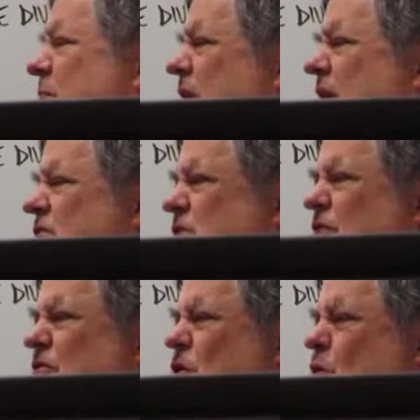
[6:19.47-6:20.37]
but I
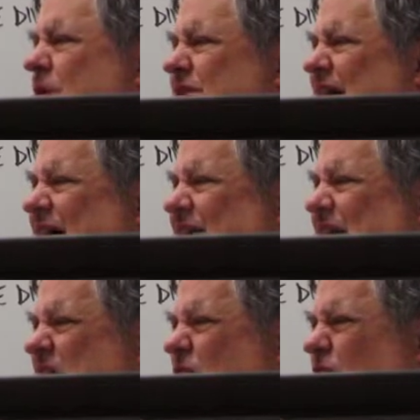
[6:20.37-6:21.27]
still don't know what the heck
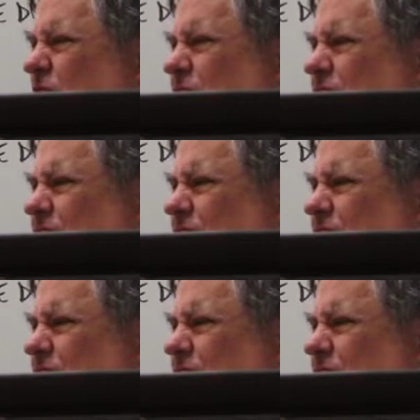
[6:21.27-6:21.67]
they are.